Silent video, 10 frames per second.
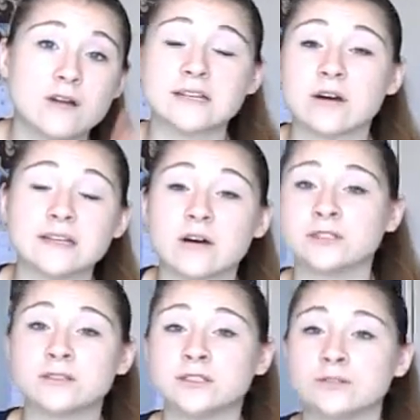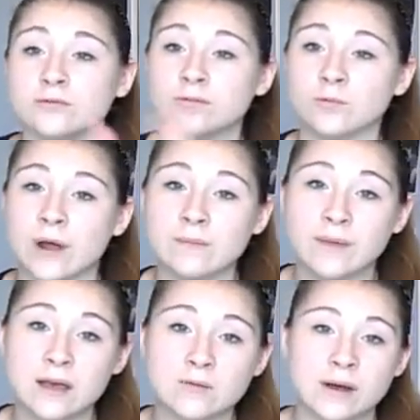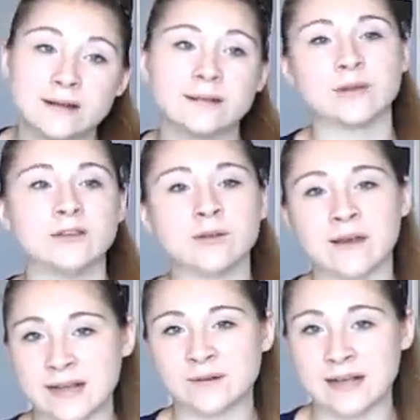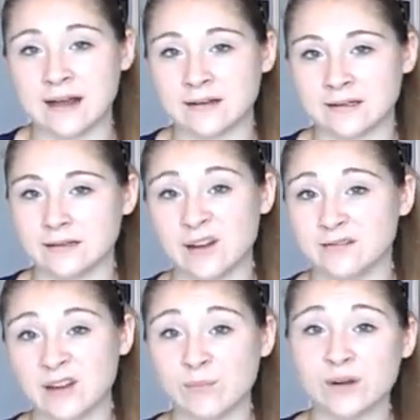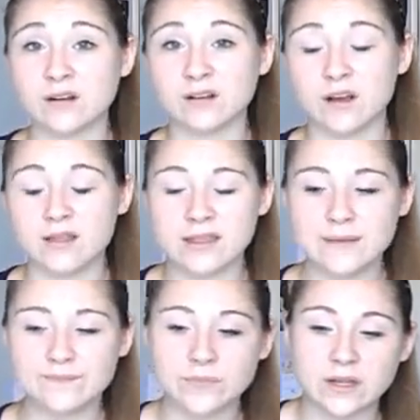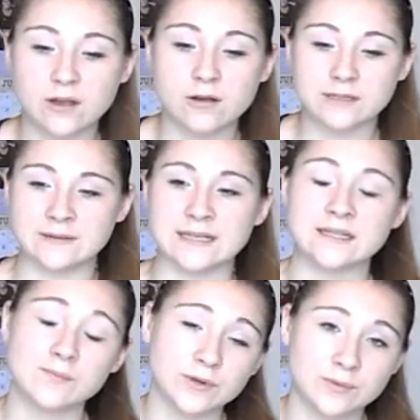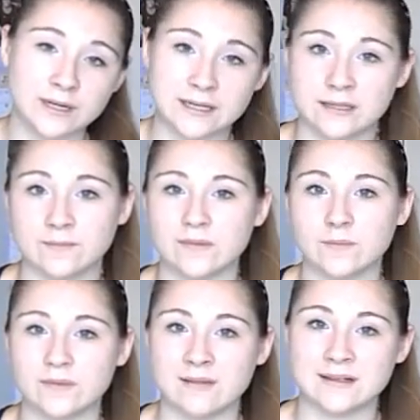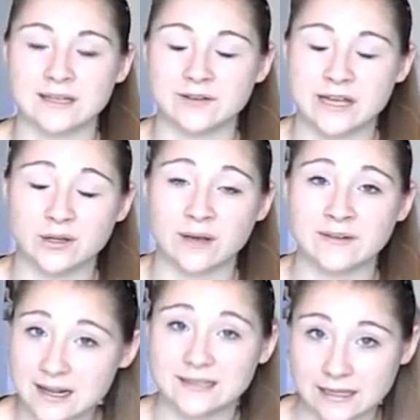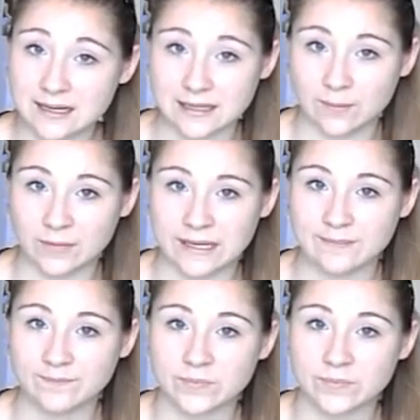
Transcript: So when they called you one by one, everybody had a number on them. They say number 1, then they say, okay, do you have any standing tumbling?